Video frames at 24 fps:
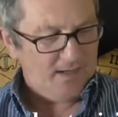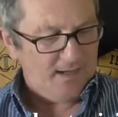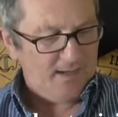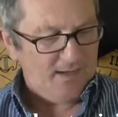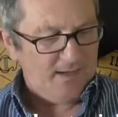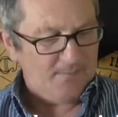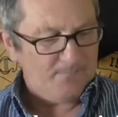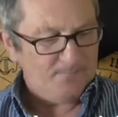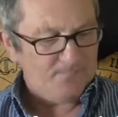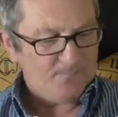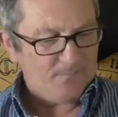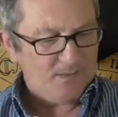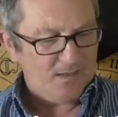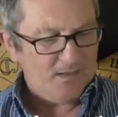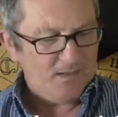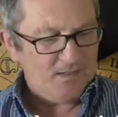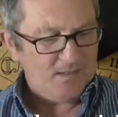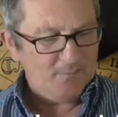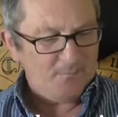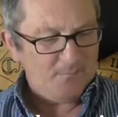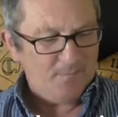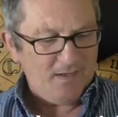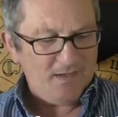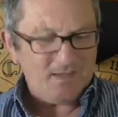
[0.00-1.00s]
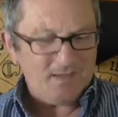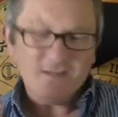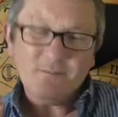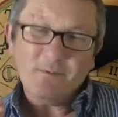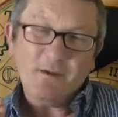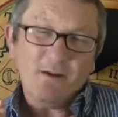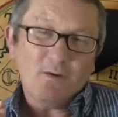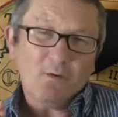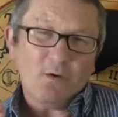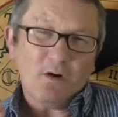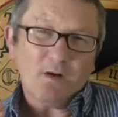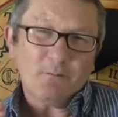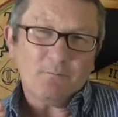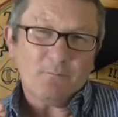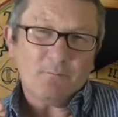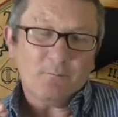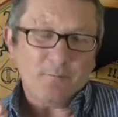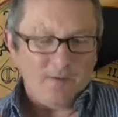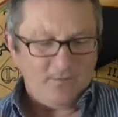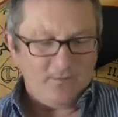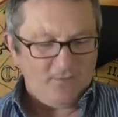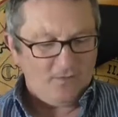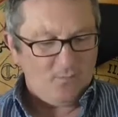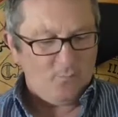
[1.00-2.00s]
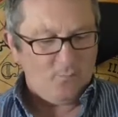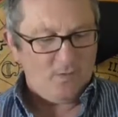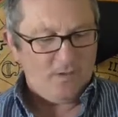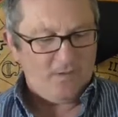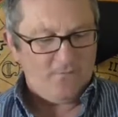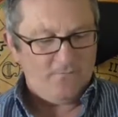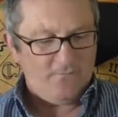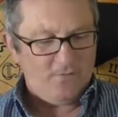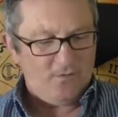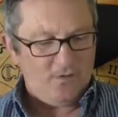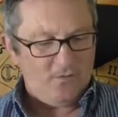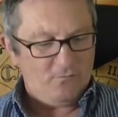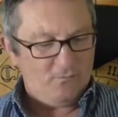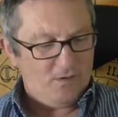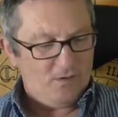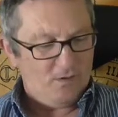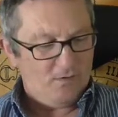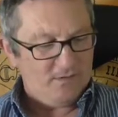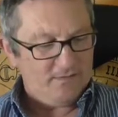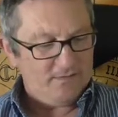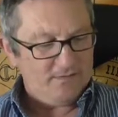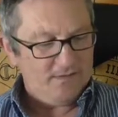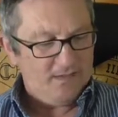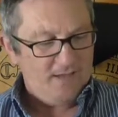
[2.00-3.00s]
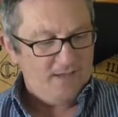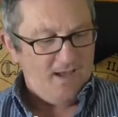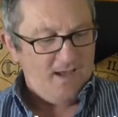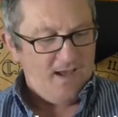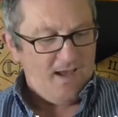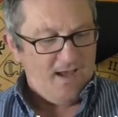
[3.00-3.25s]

It appears to be quite a busy week for you guys.